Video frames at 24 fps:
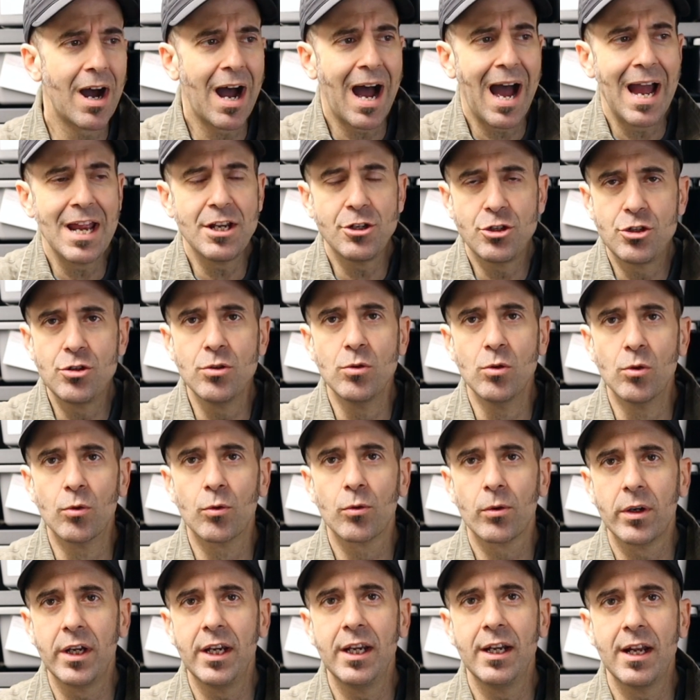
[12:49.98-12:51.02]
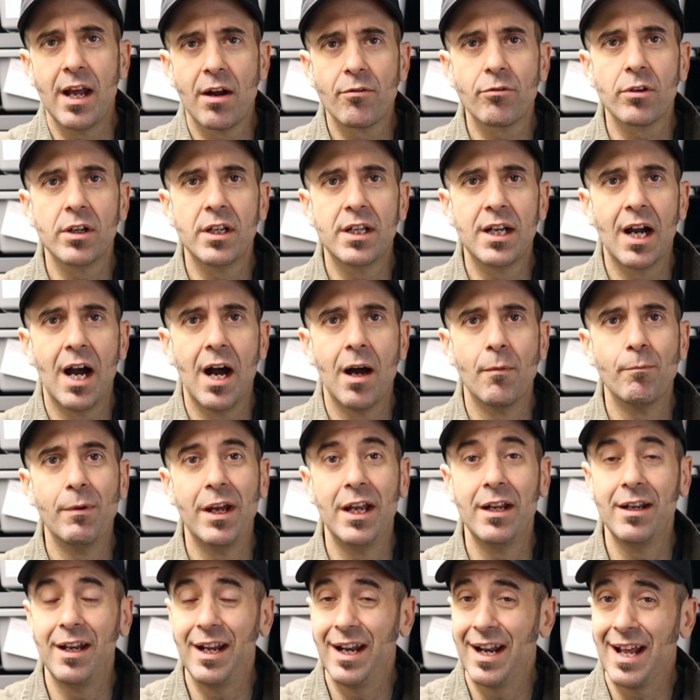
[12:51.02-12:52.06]
I do read every
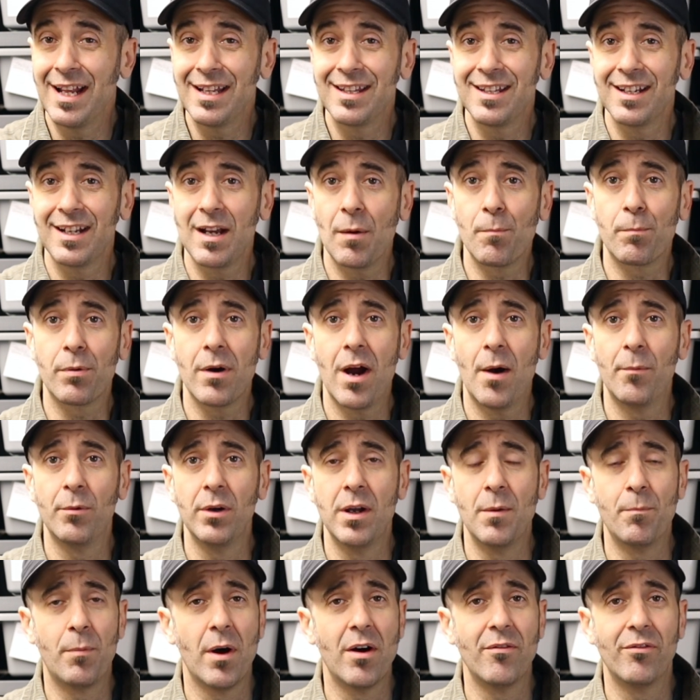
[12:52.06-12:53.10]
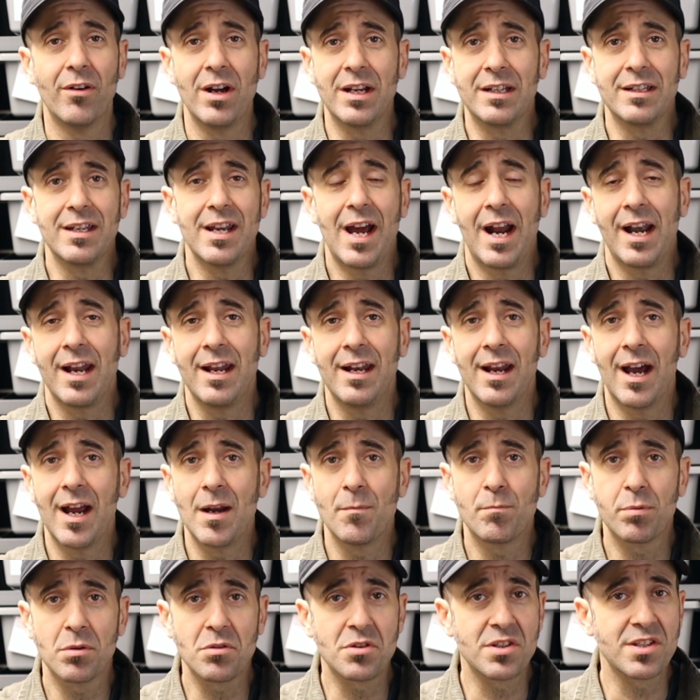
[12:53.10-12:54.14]
comment, and I think I'm probably above like
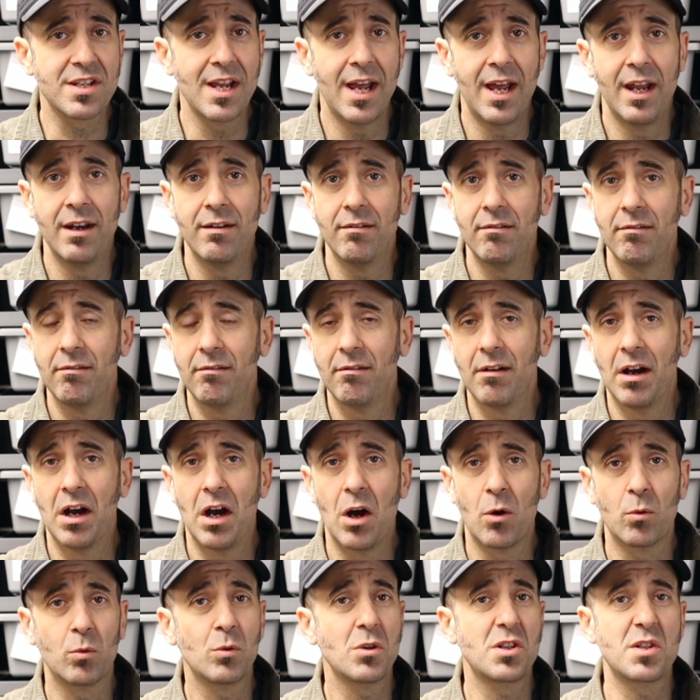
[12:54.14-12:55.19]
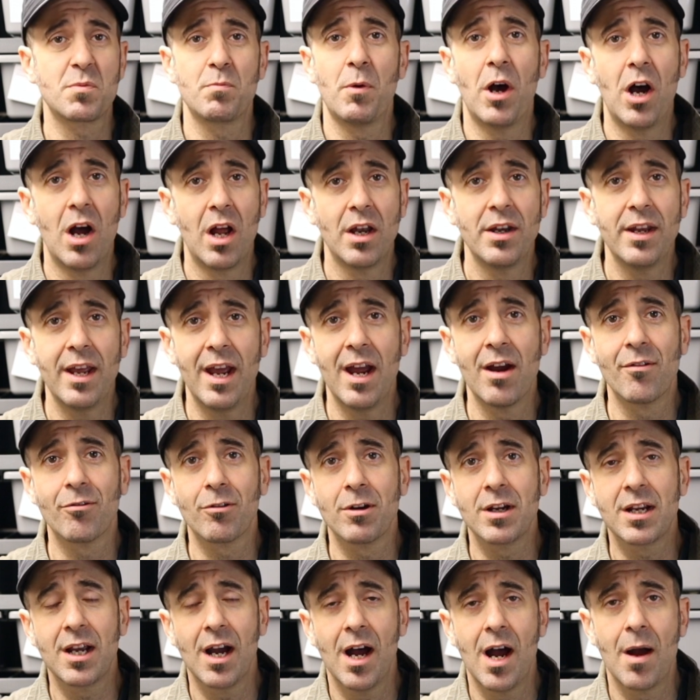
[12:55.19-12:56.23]
99% respond to
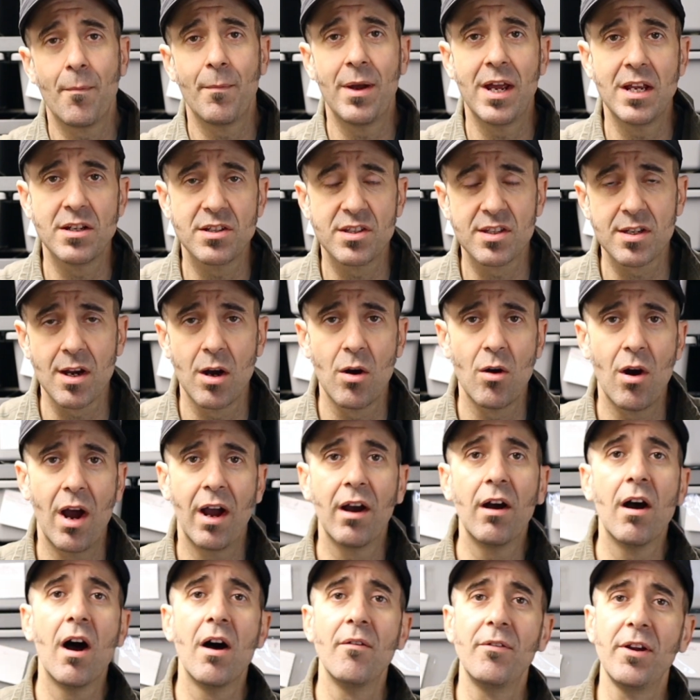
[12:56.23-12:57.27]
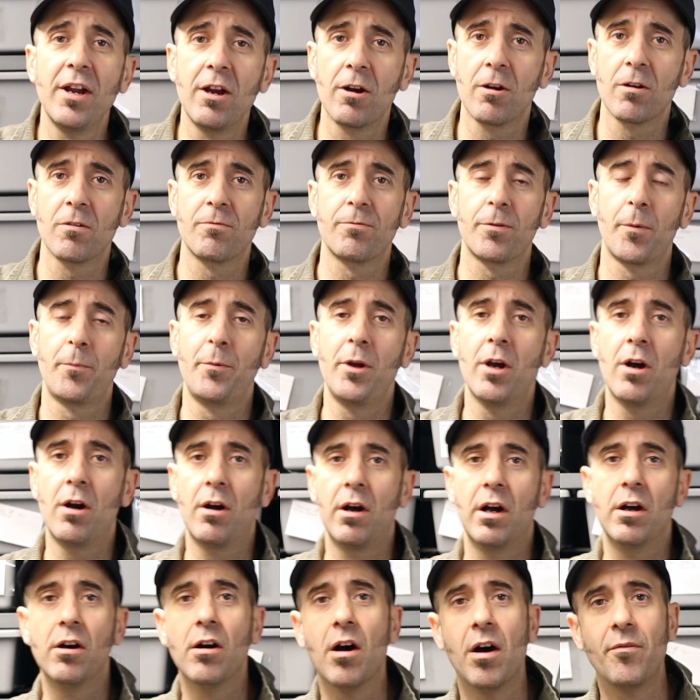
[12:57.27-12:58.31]
every comment. So I love hearing from
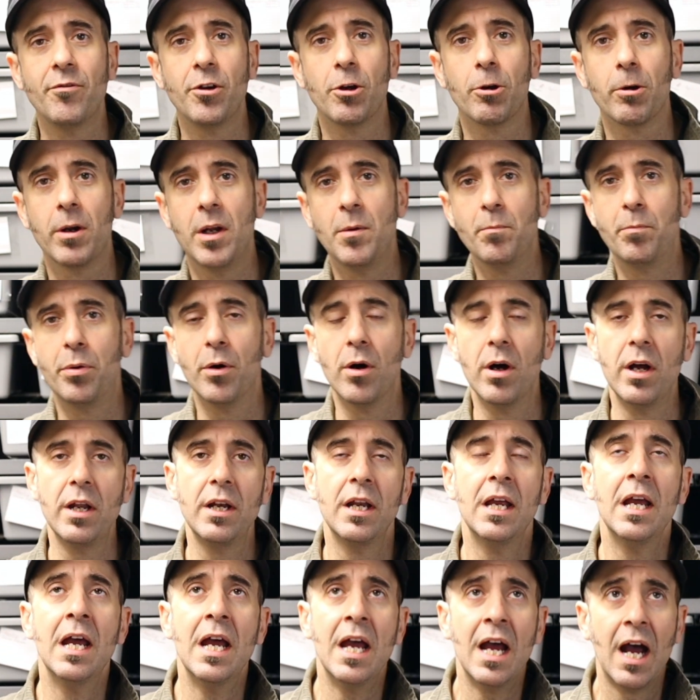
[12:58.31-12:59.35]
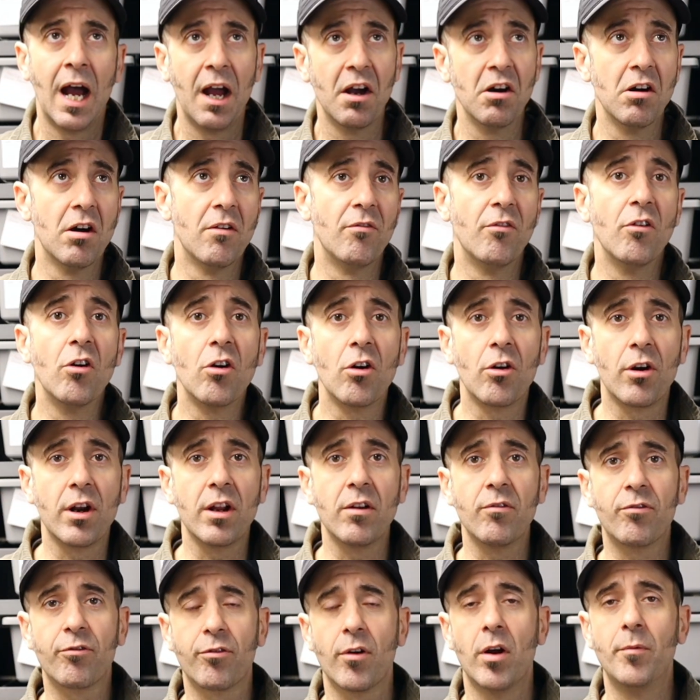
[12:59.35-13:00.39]
y'all. I love your input. I love
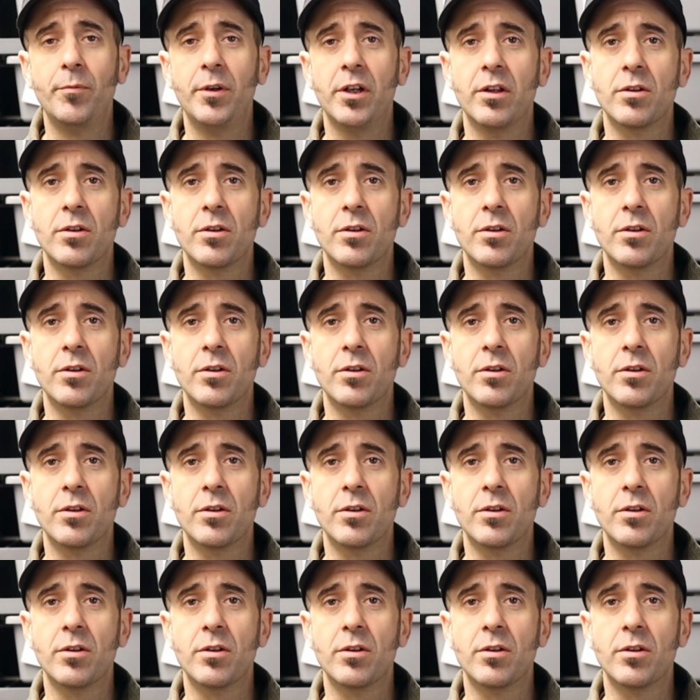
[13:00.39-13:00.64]
learning from you.